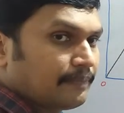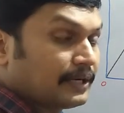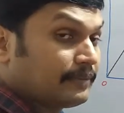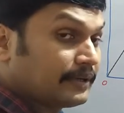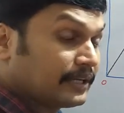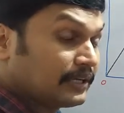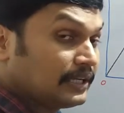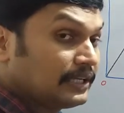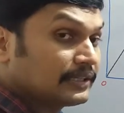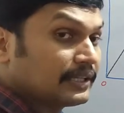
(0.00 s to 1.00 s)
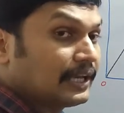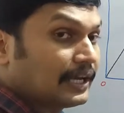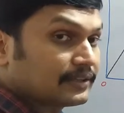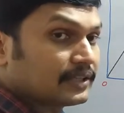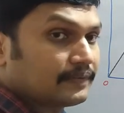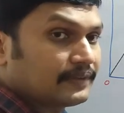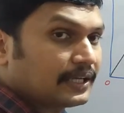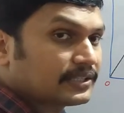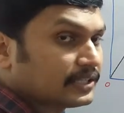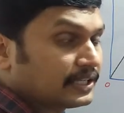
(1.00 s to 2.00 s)
Permanently, the length of
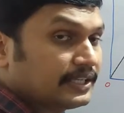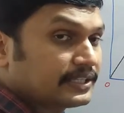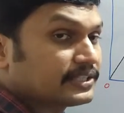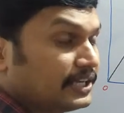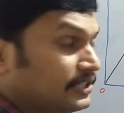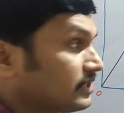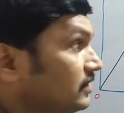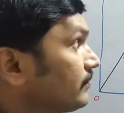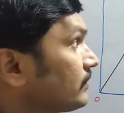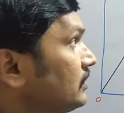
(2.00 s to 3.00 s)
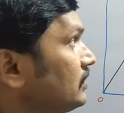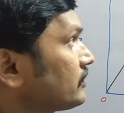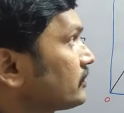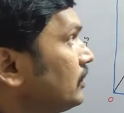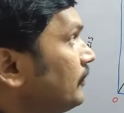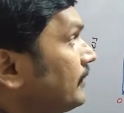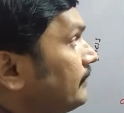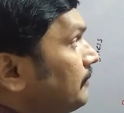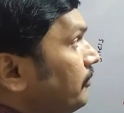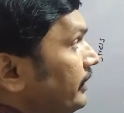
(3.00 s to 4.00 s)
the string is changed. So
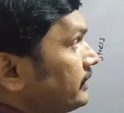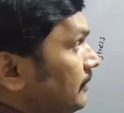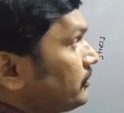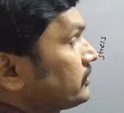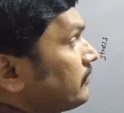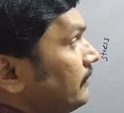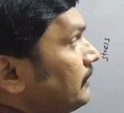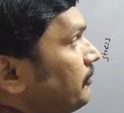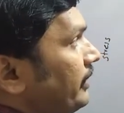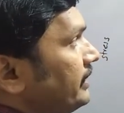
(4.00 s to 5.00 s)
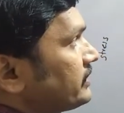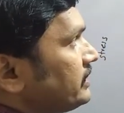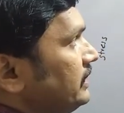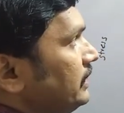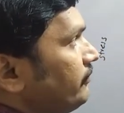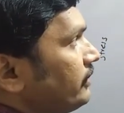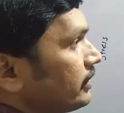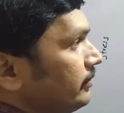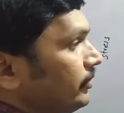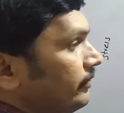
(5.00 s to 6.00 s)
from the point, suppose from the point C, if you
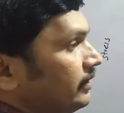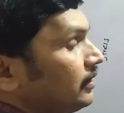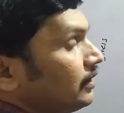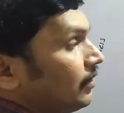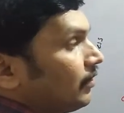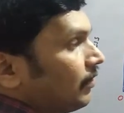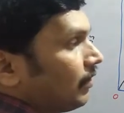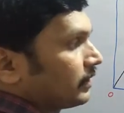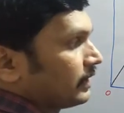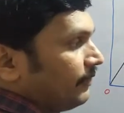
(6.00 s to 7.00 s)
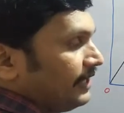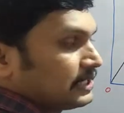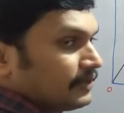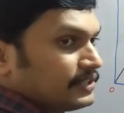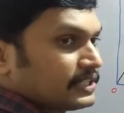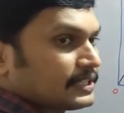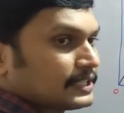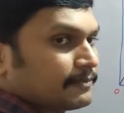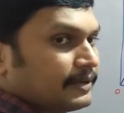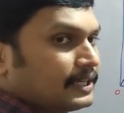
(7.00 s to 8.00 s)
are removing all the weight which is
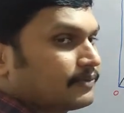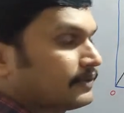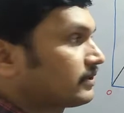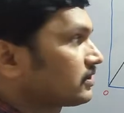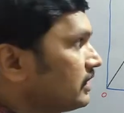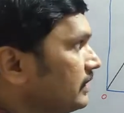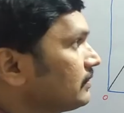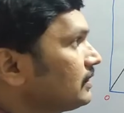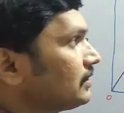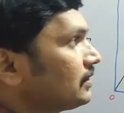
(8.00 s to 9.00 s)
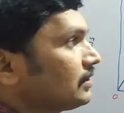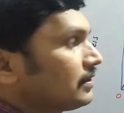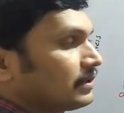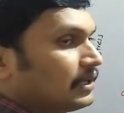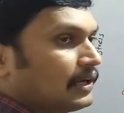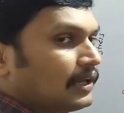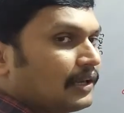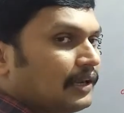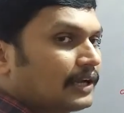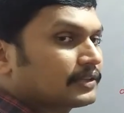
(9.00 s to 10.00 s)
suspended from the string,
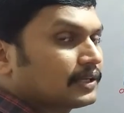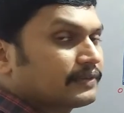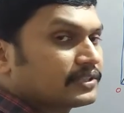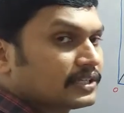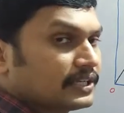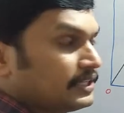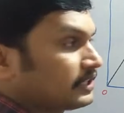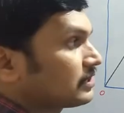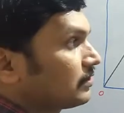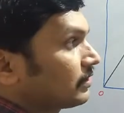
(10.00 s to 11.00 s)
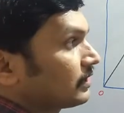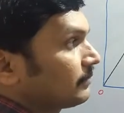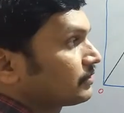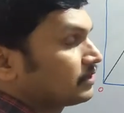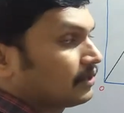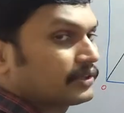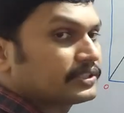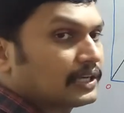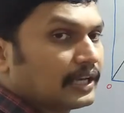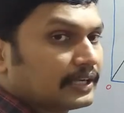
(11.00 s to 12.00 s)
the length of the string is not comes to the
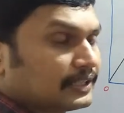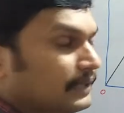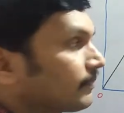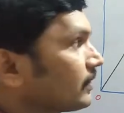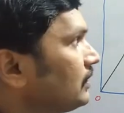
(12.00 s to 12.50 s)
original length.